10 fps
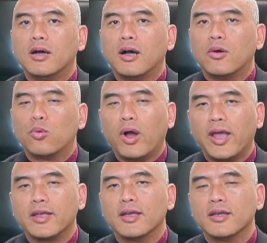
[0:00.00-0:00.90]

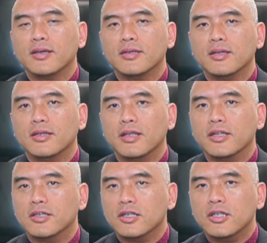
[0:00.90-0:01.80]
why they
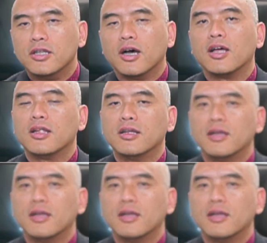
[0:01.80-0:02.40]
did not